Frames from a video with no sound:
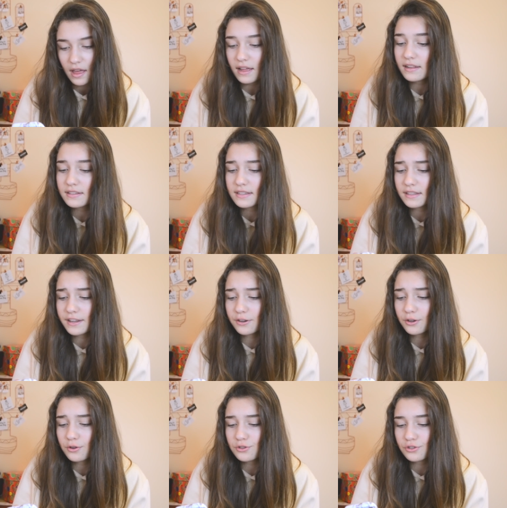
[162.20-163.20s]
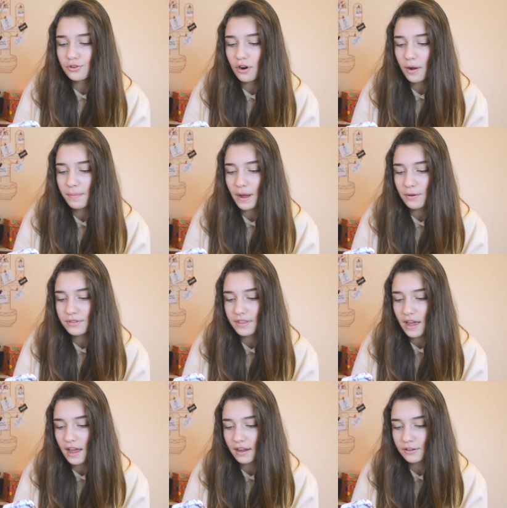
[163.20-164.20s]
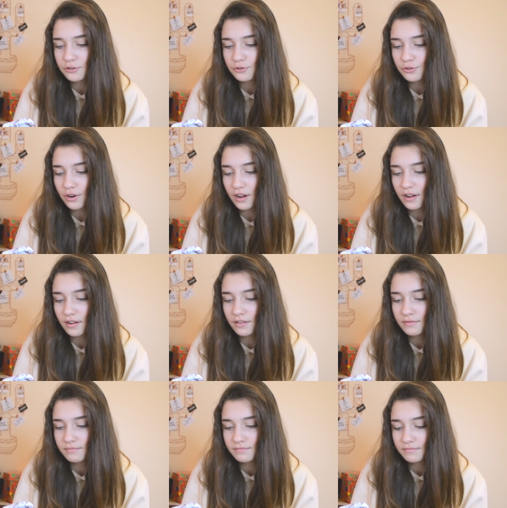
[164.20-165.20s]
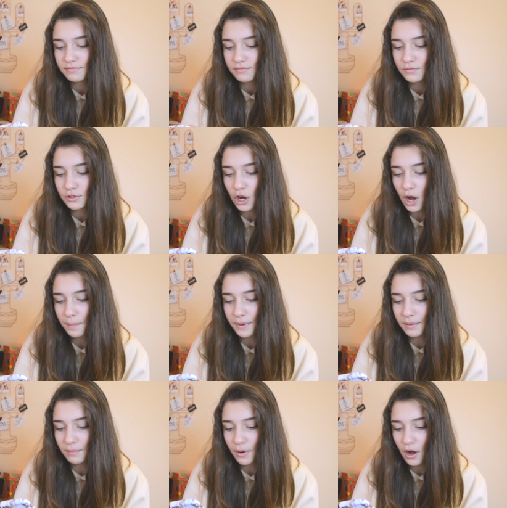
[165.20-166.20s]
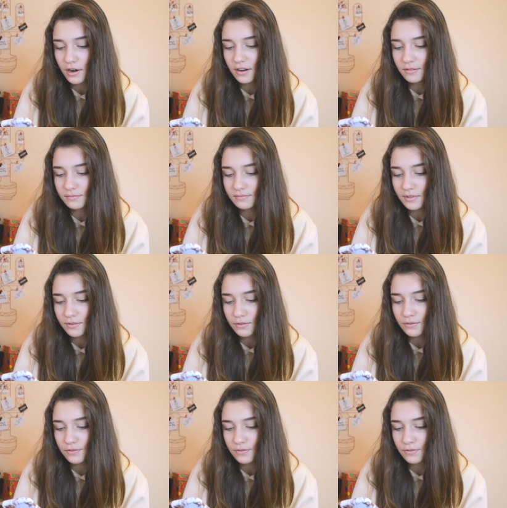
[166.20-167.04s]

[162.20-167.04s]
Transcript: and later you just crop out the extra top and bottom of the